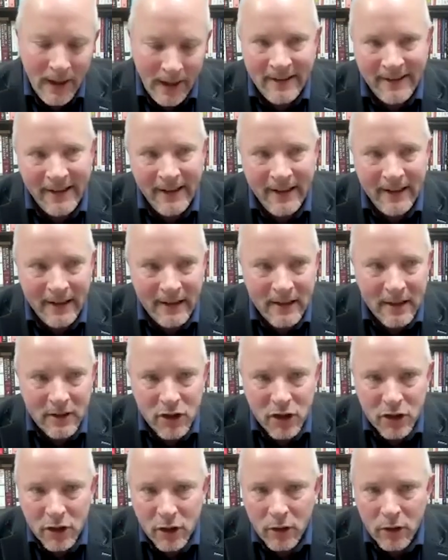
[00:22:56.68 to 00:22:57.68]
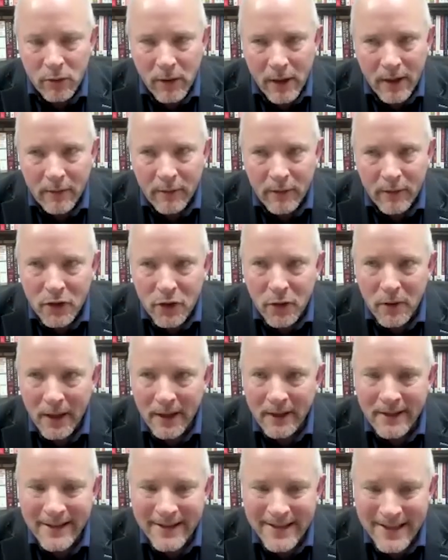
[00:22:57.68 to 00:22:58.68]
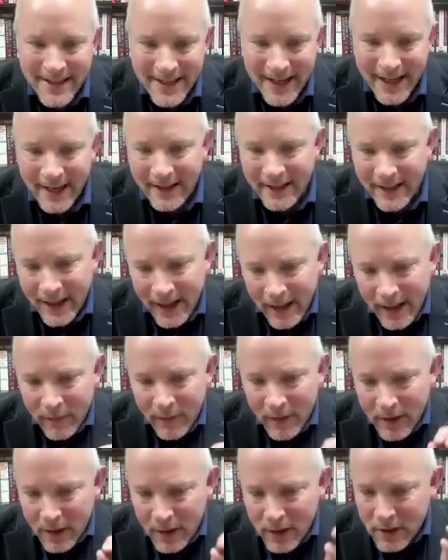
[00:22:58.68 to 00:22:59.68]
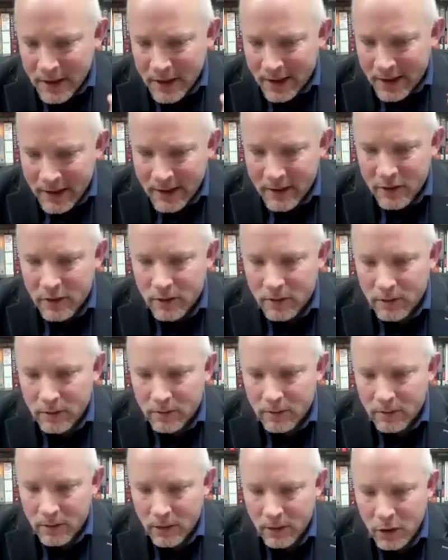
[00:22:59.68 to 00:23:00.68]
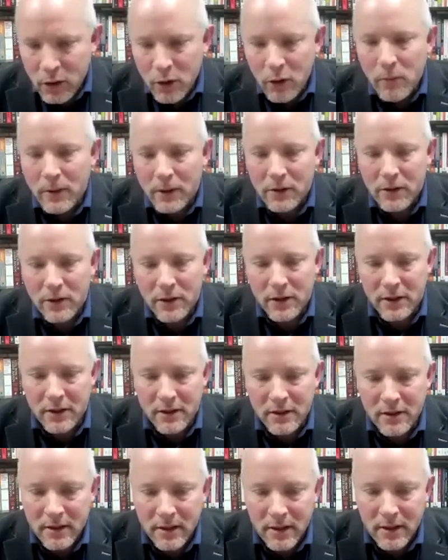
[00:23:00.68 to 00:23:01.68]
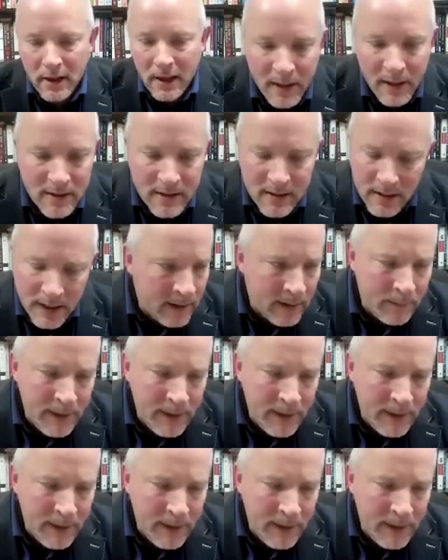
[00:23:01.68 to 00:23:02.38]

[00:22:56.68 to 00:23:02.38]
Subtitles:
I think that's so relevant to understand even those little nuances, because in